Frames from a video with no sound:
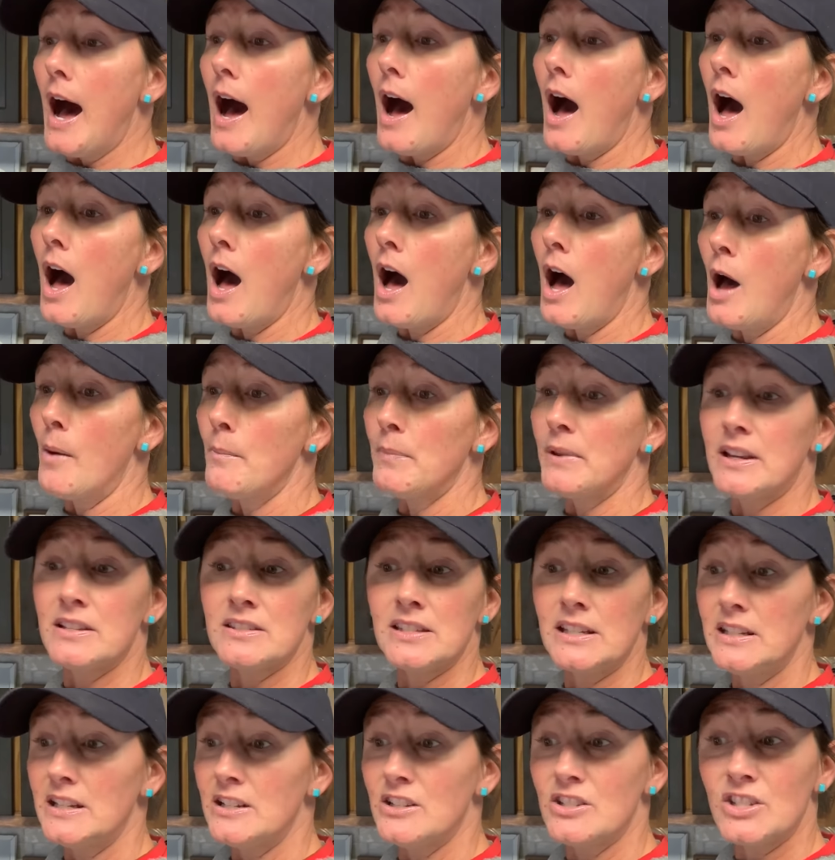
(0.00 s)
um, because
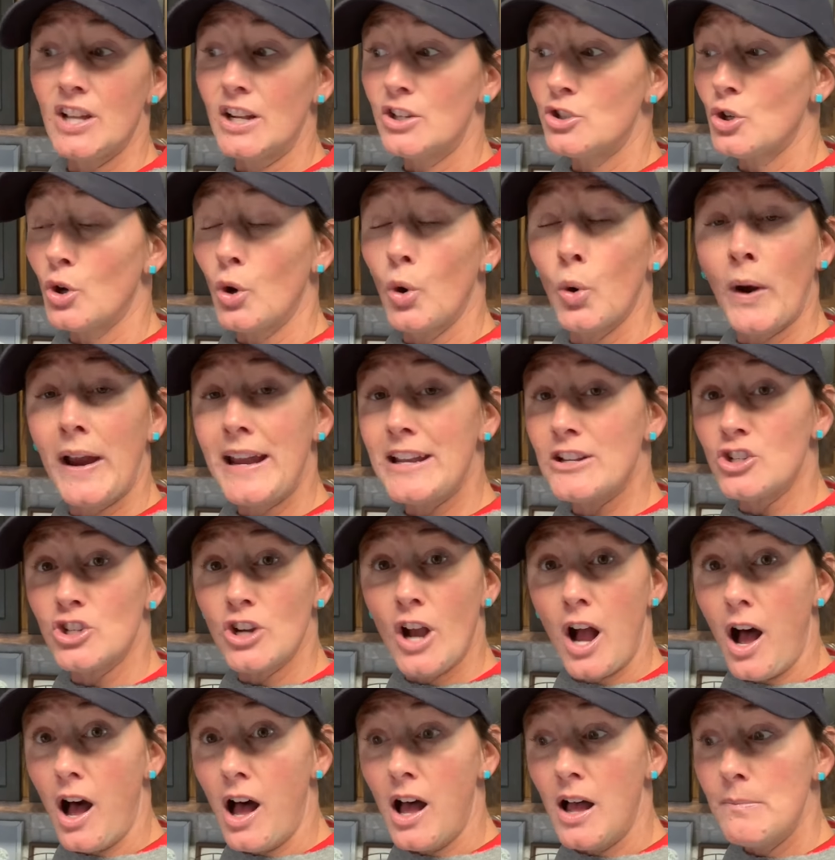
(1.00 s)
they did such a great
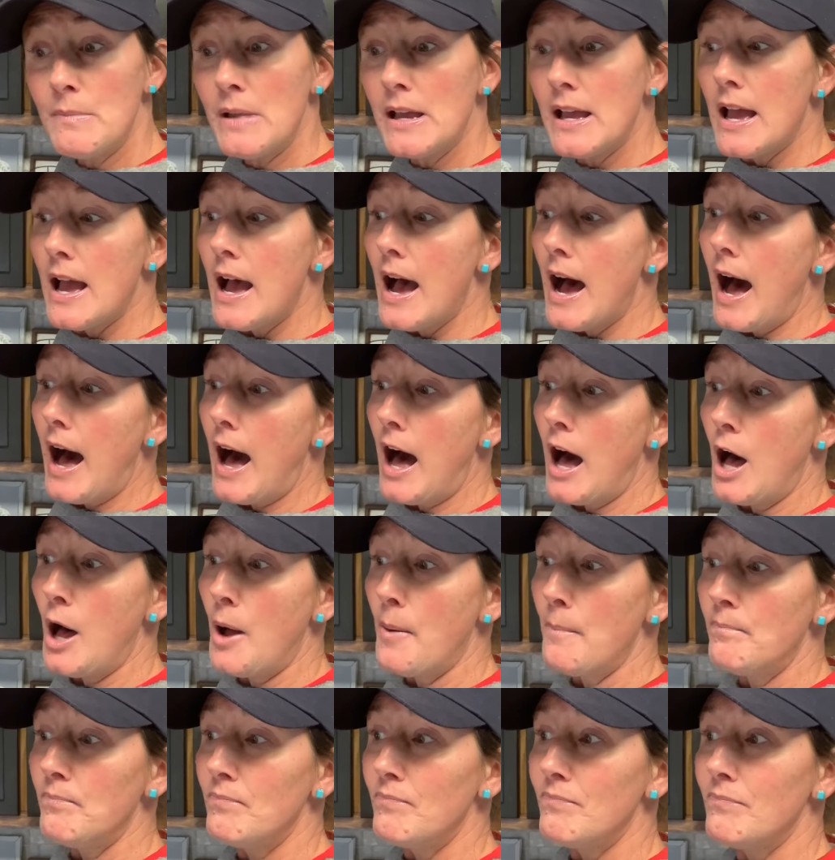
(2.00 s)
job
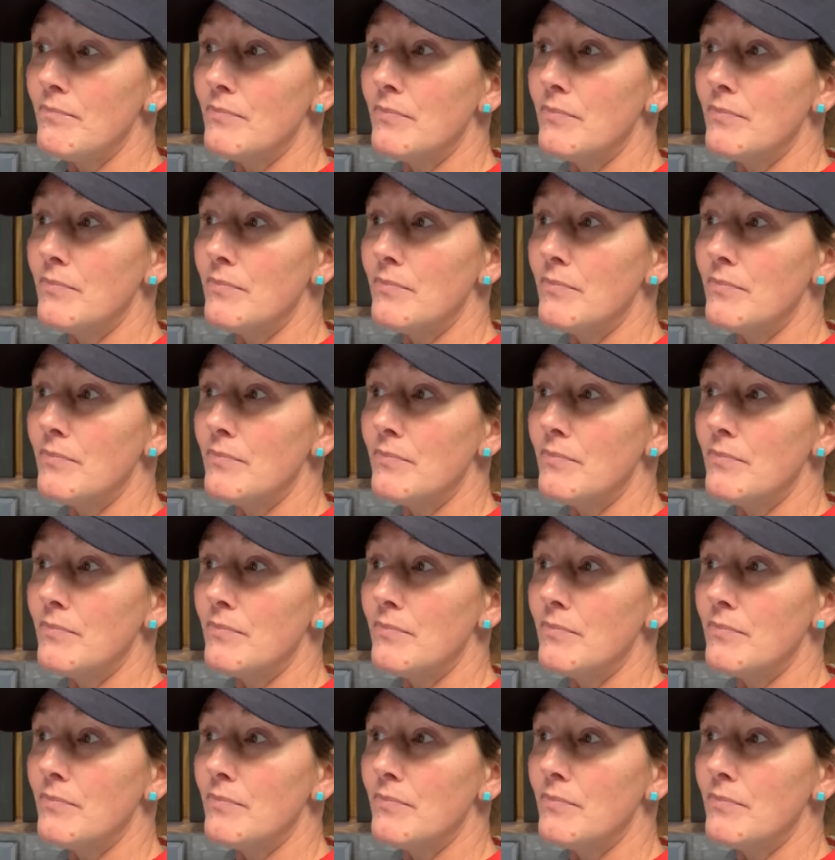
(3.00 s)
um,